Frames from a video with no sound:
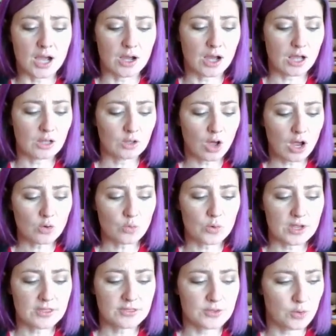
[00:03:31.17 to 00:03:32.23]
Along
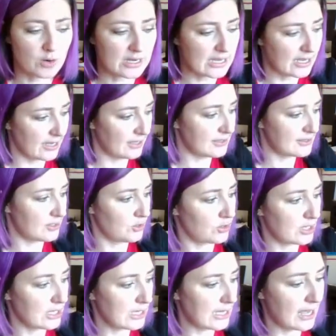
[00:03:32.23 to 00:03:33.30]
with your kit, so you're
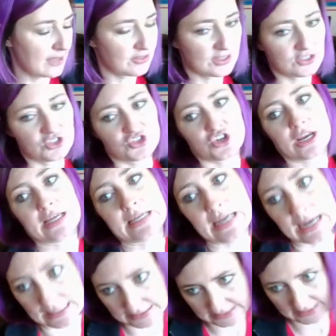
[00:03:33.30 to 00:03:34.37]
going to get this
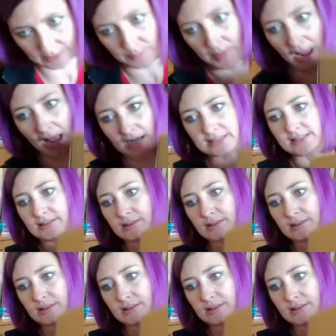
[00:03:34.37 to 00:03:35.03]
gigantic box in